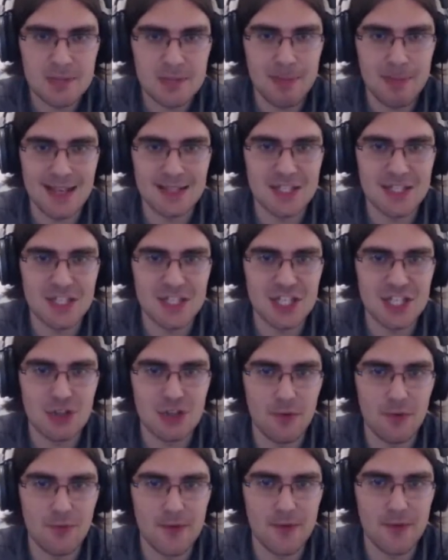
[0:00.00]
This passage
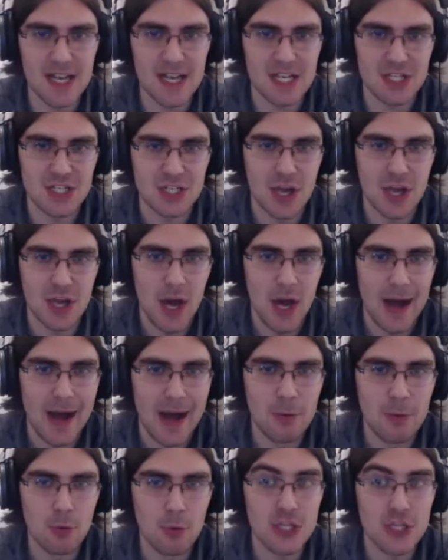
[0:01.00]
is not finished.
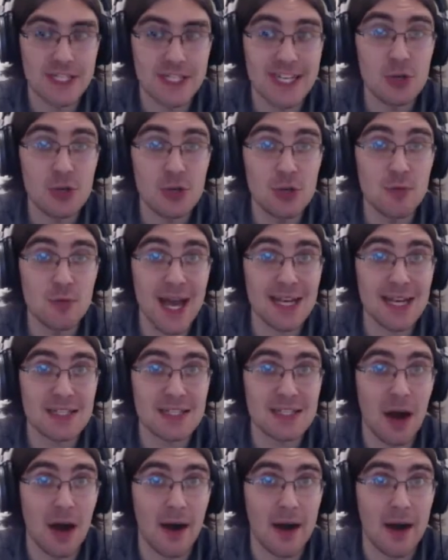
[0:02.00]
I will continue
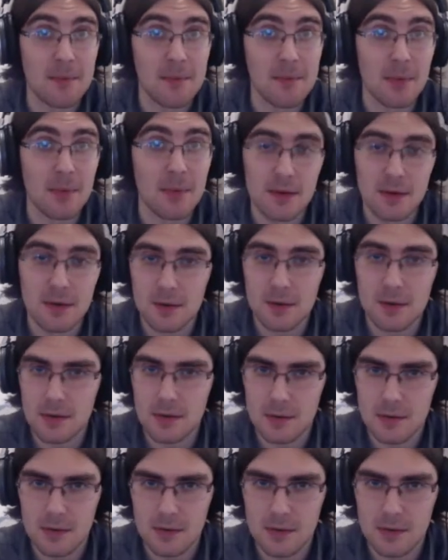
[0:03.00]
next time.
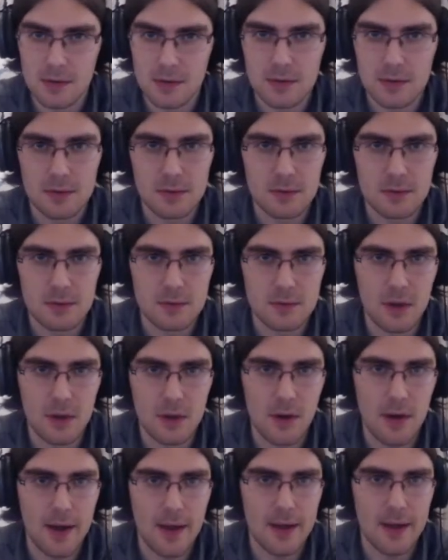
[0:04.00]

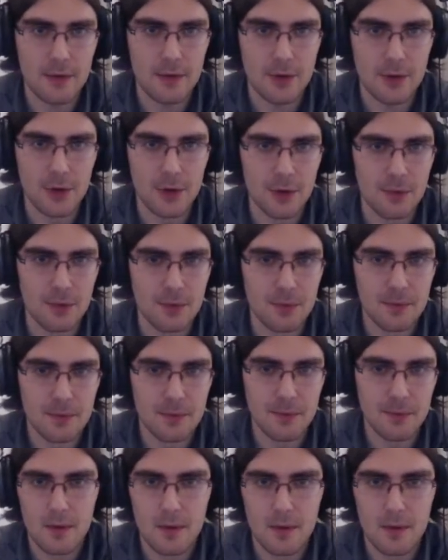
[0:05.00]
Alright, cool.